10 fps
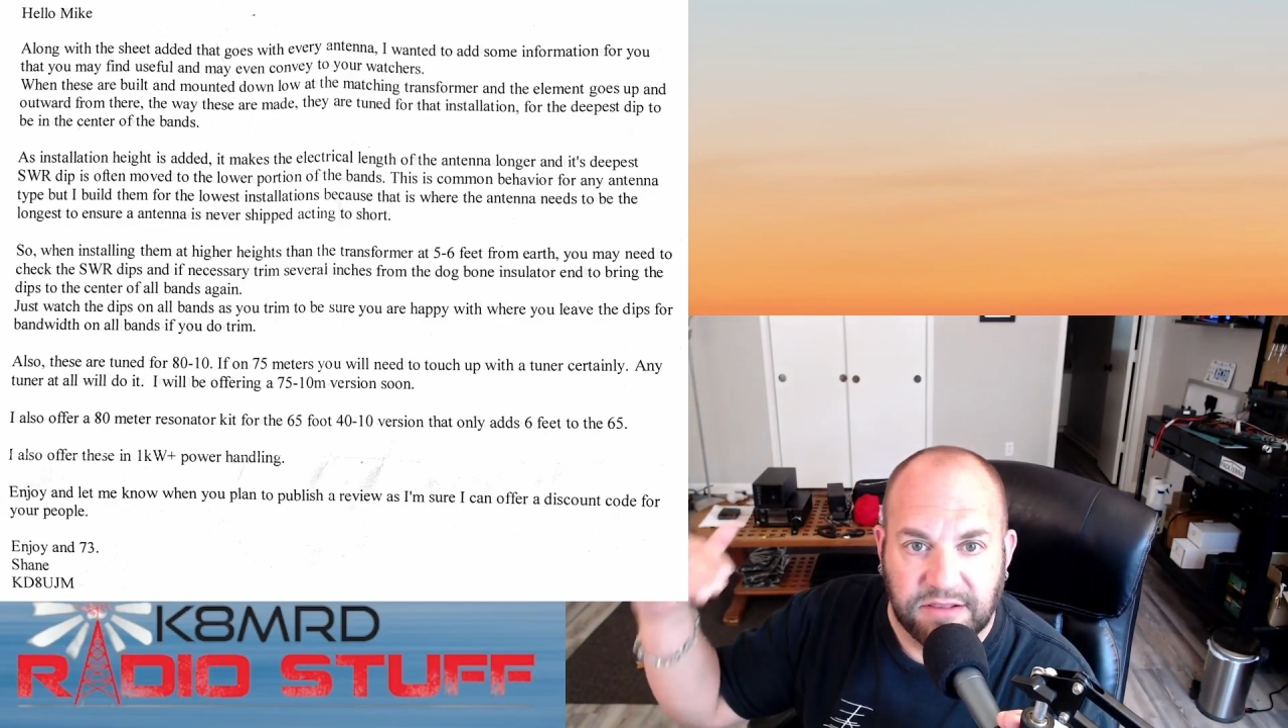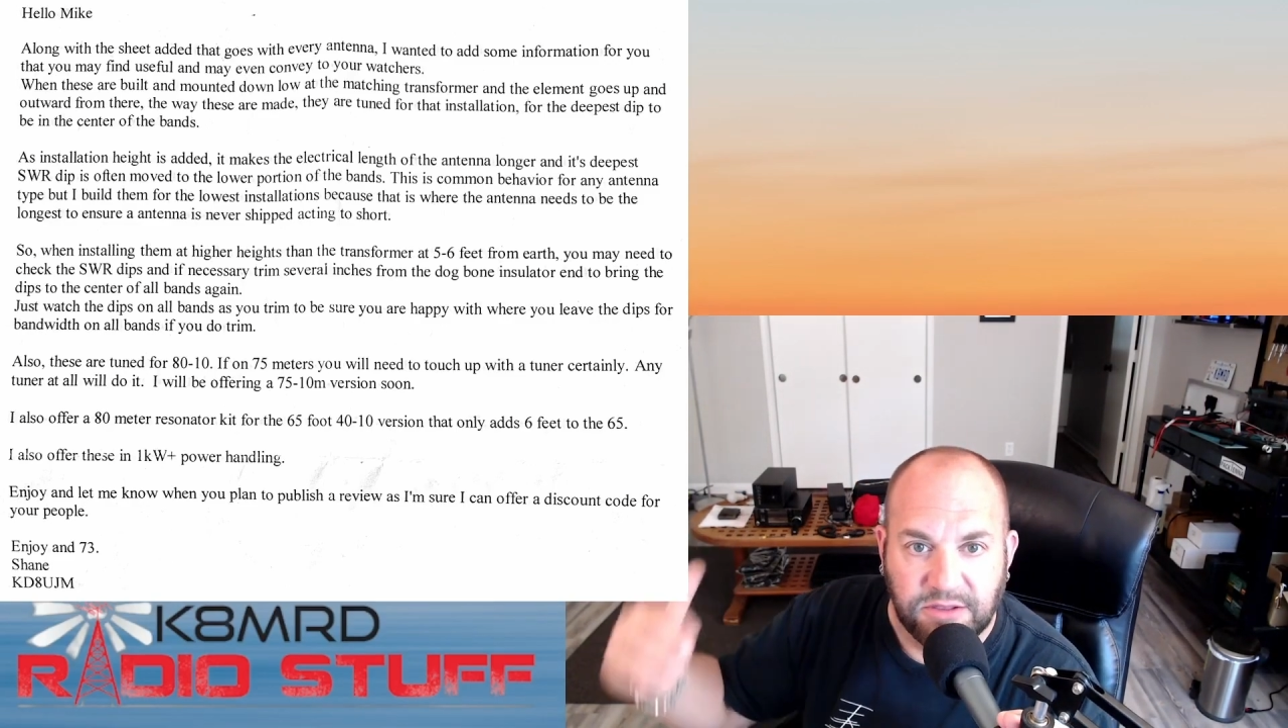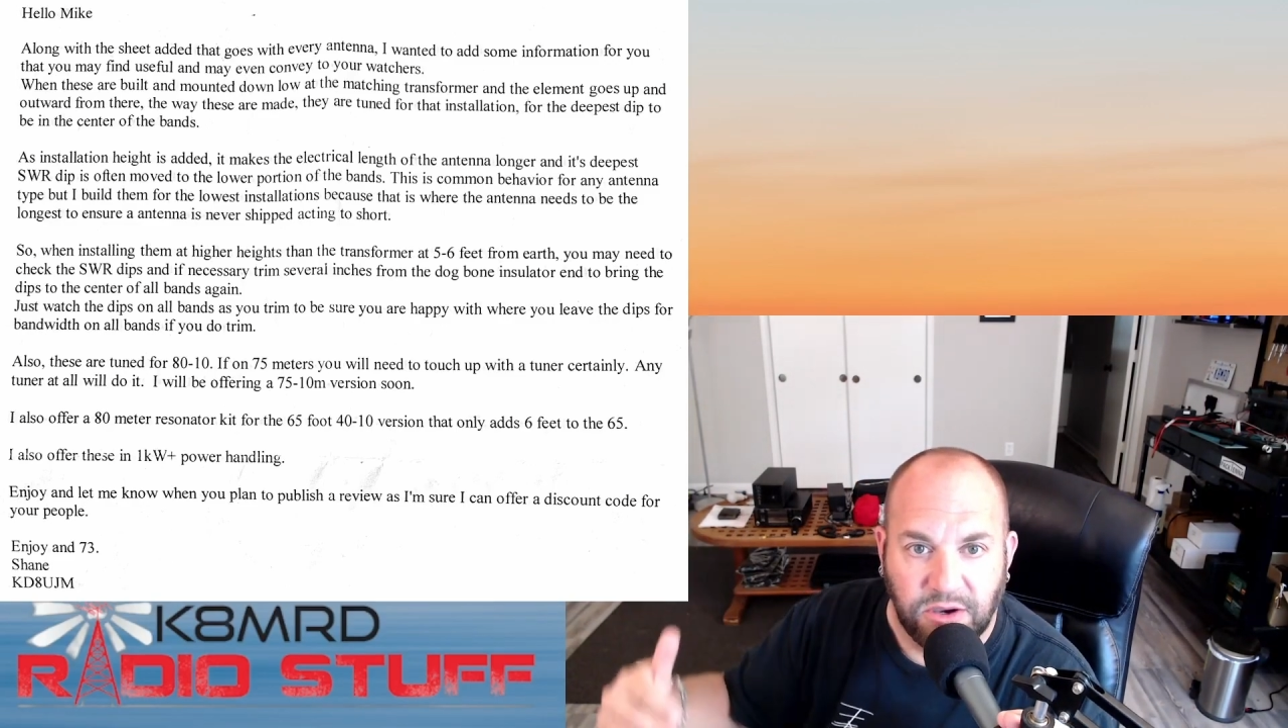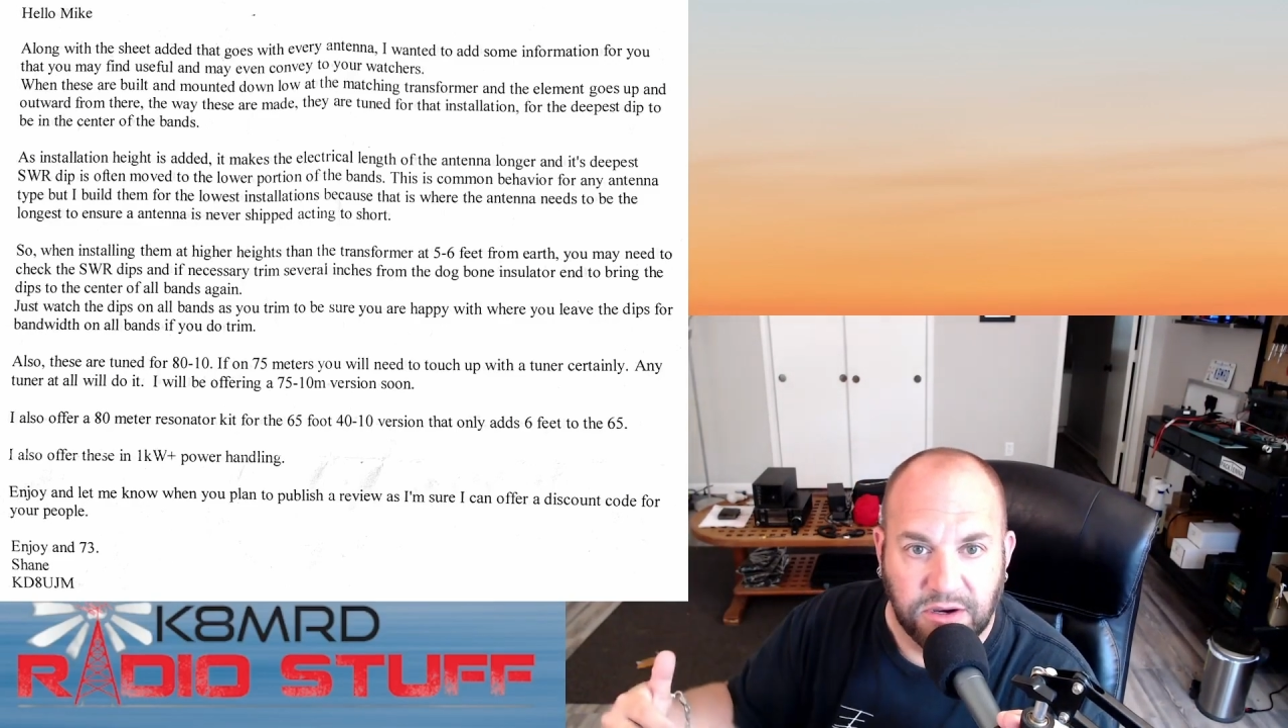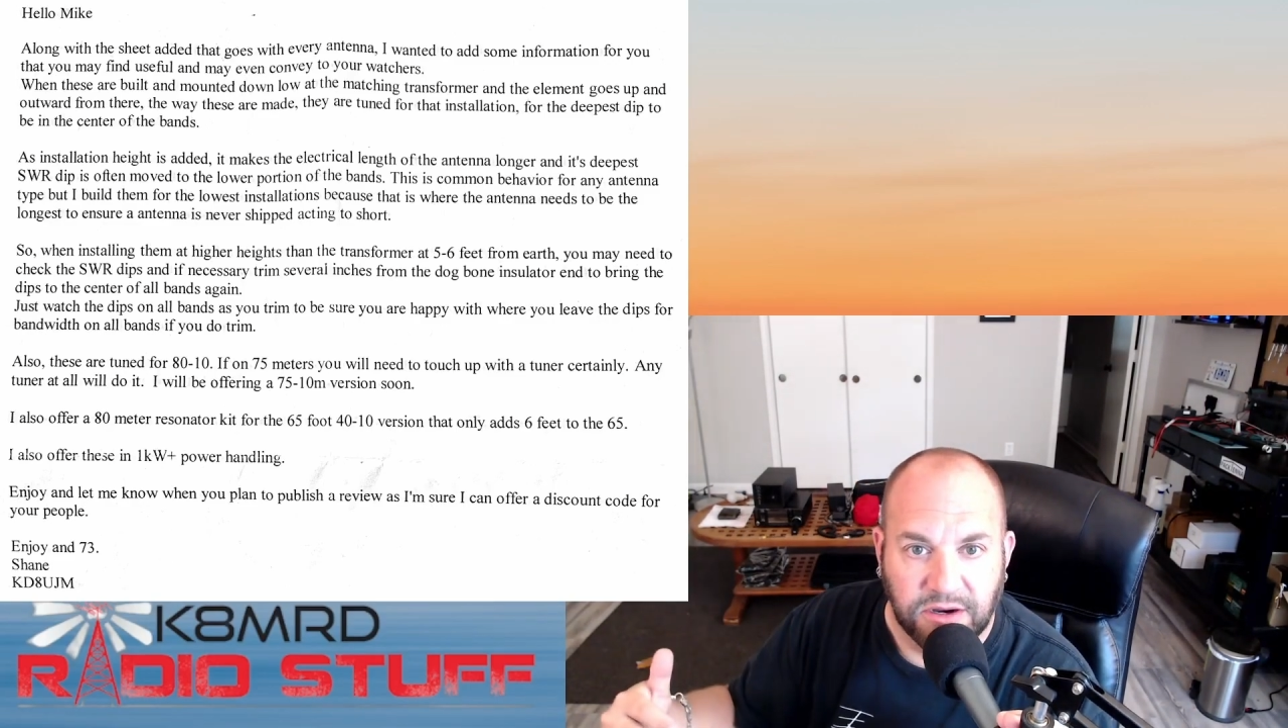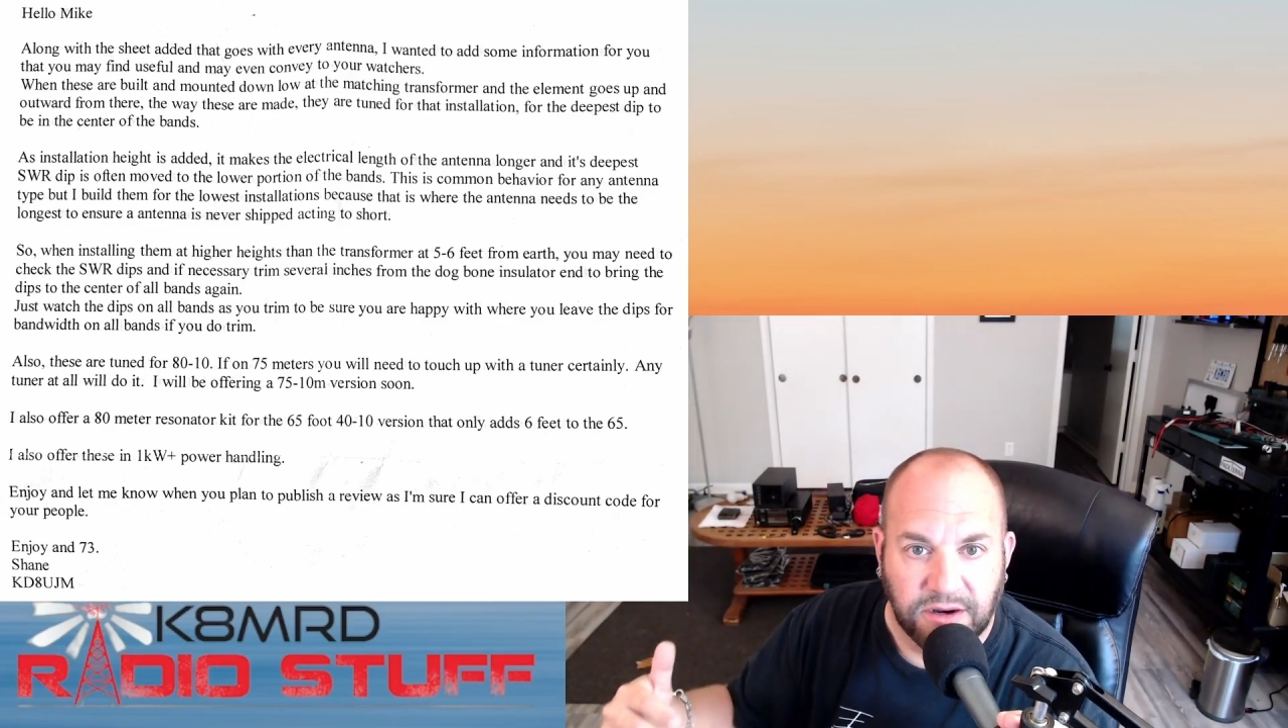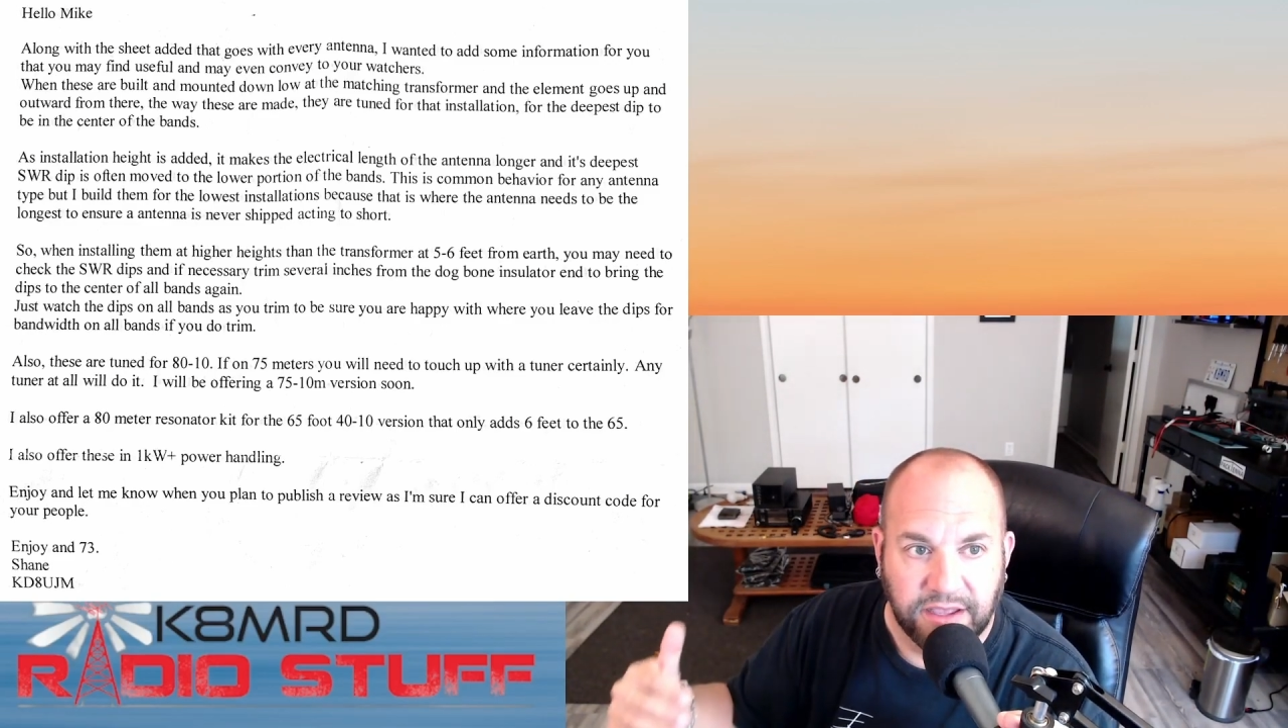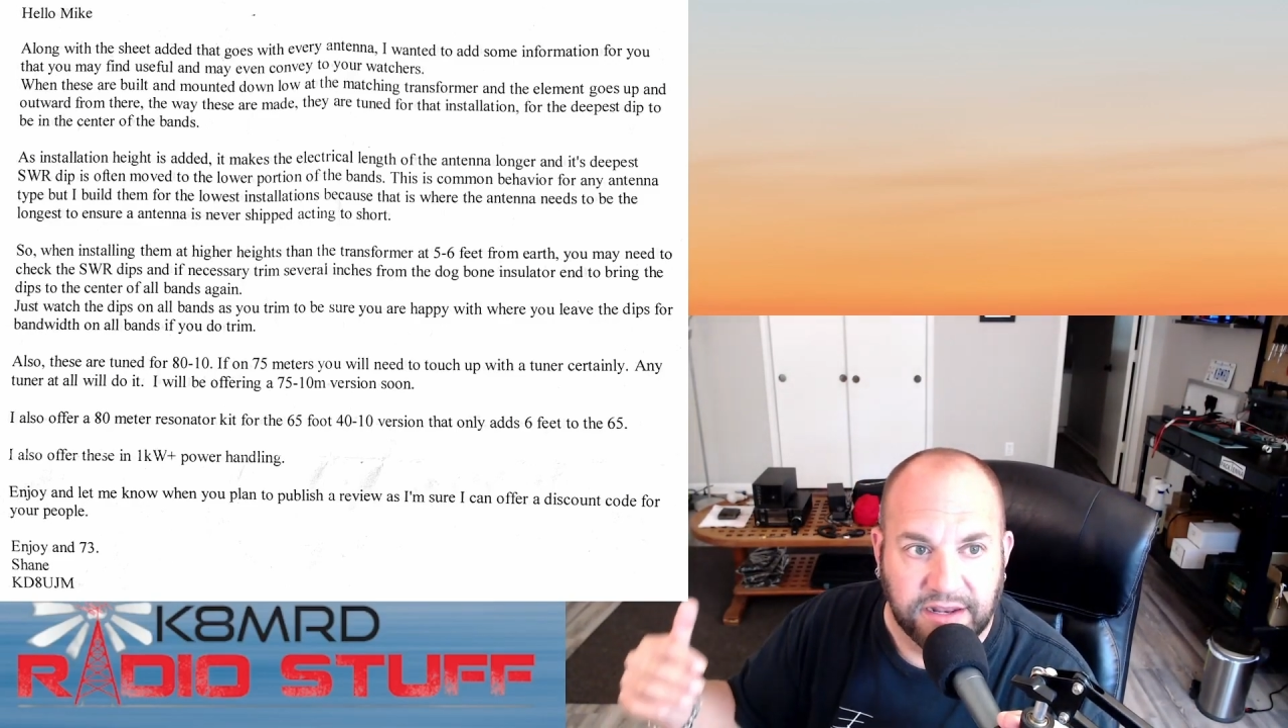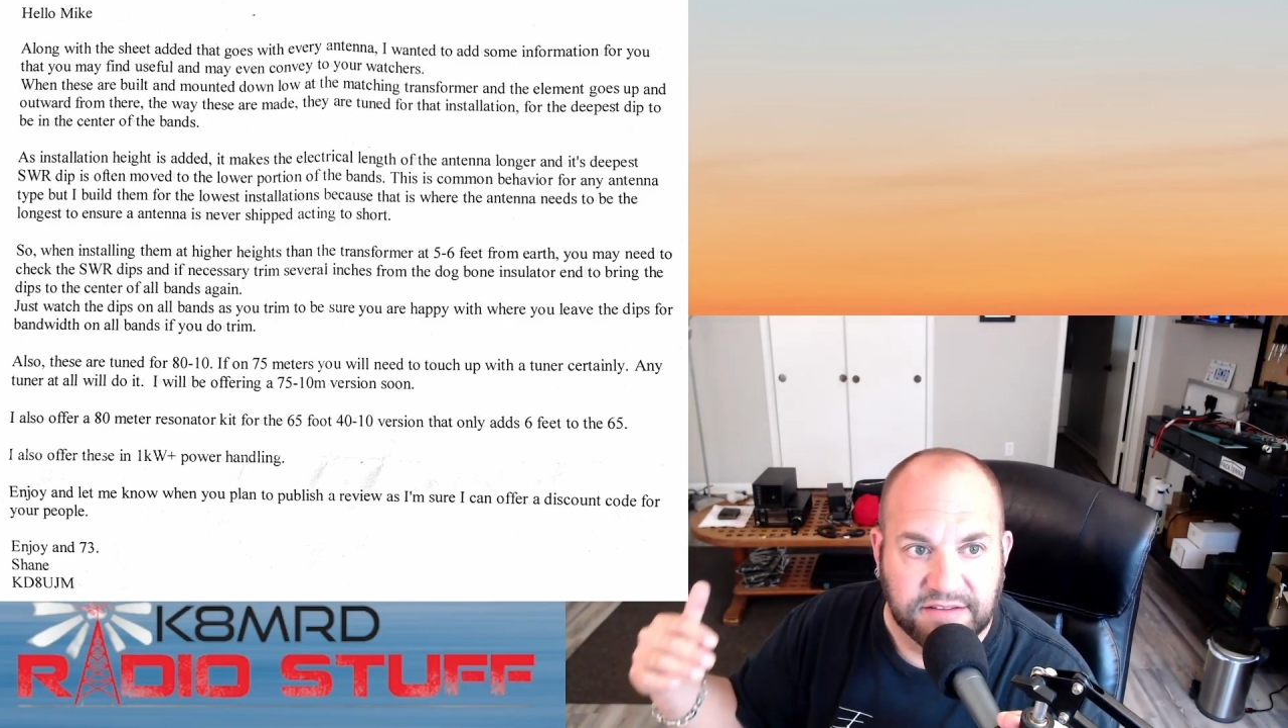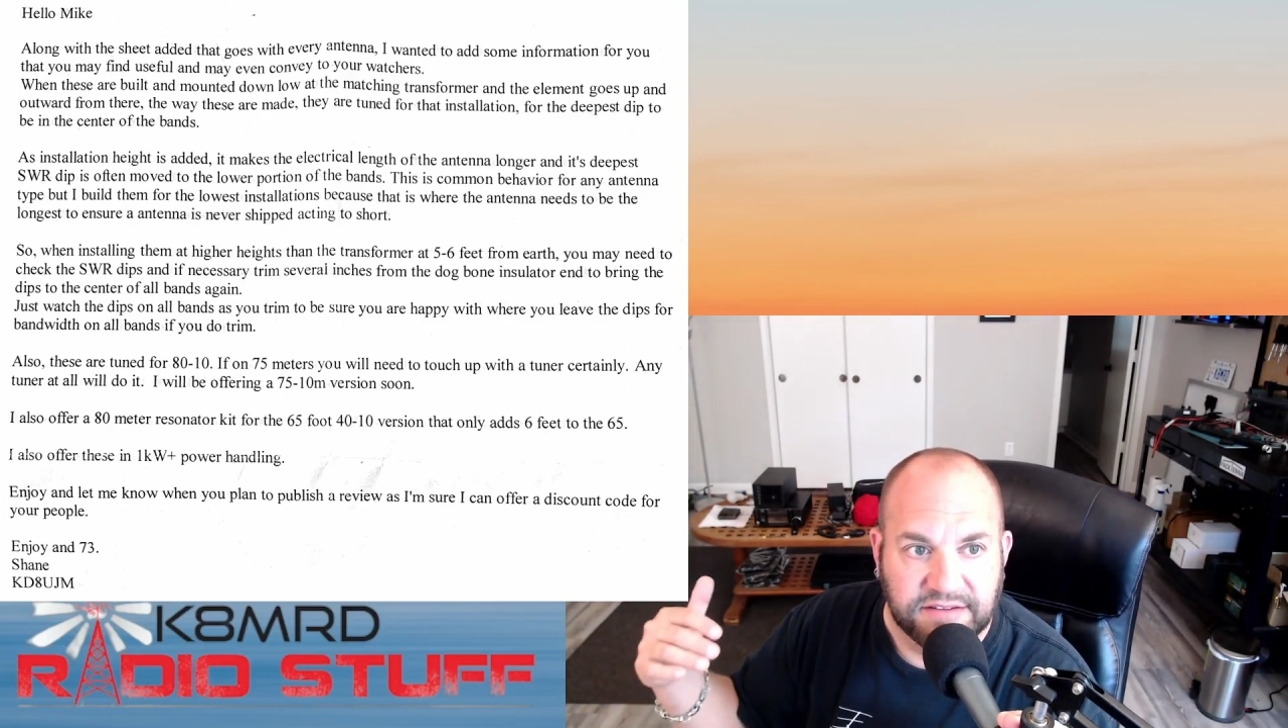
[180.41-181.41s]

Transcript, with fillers: longer, and its